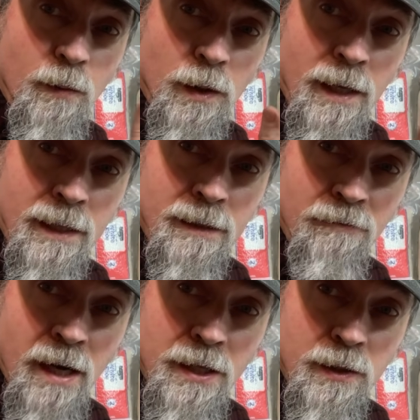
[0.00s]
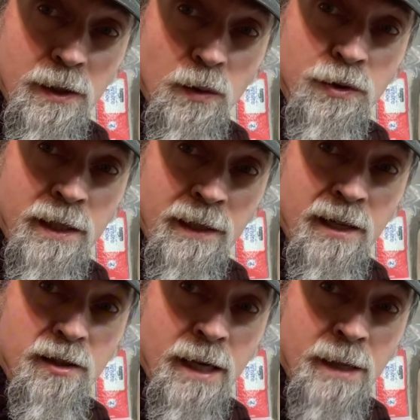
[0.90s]
We'd like to invite you to go check
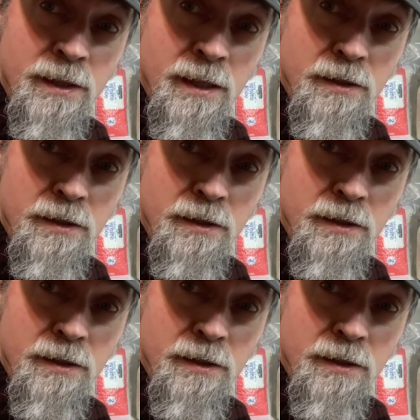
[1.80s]
out our Amazon